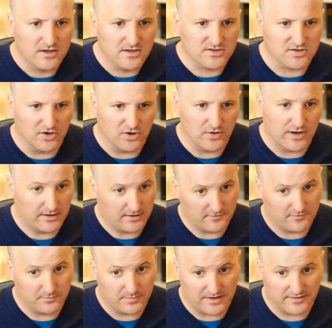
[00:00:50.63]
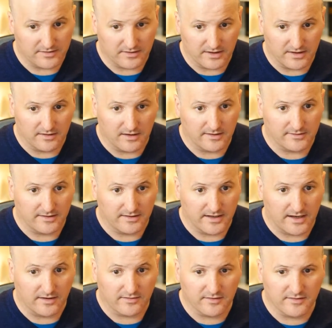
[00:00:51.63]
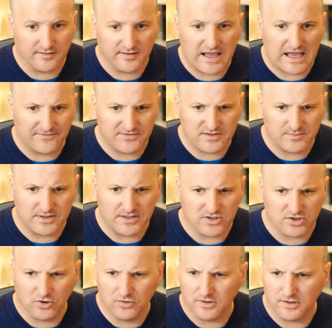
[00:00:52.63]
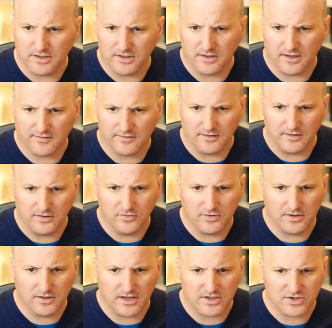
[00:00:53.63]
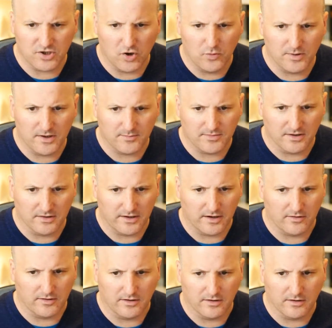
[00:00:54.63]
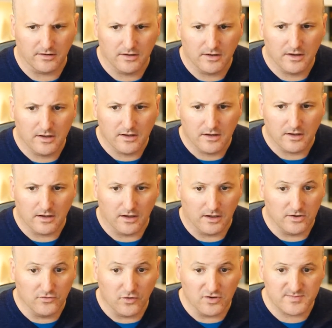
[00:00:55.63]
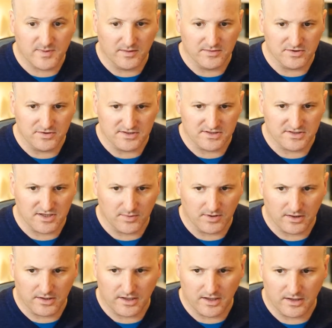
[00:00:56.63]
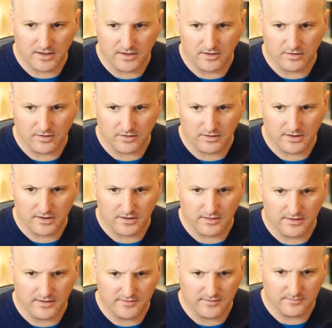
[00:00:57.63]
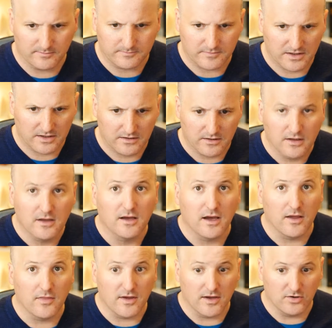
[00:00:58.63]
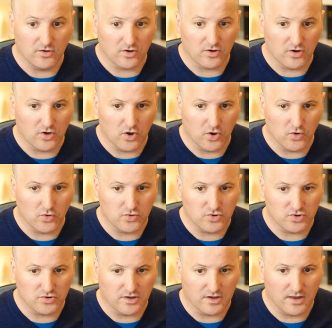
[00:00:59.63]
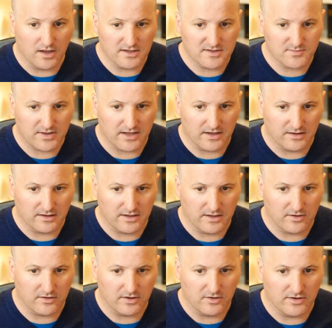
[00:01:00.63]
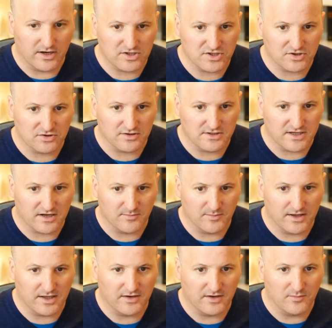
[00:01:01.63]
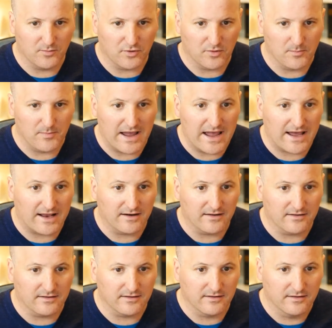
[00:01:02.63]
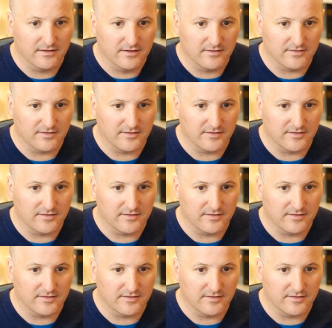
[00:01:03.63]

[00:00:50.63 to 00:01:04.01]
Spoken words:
So you have basically glossy text. And it doesn't have to be totally glossy. You can actually open up the layer here. You've always been able to do this. Double click on here or click on this. And then you can go to the gloss panel here, and you can actually turn it down and make it even more matte. So